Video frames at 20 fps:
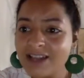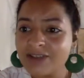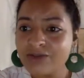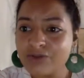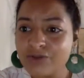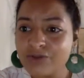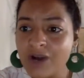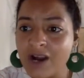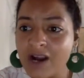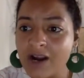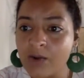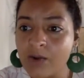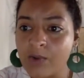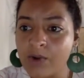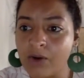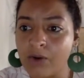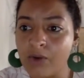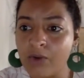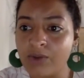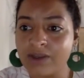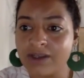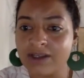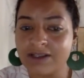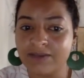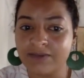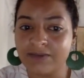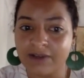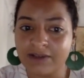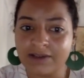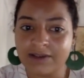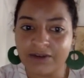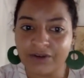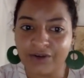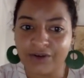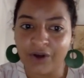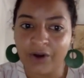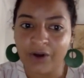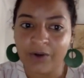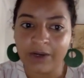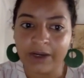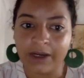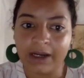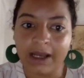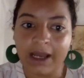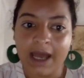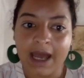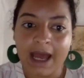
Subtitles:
track where all these funds are going,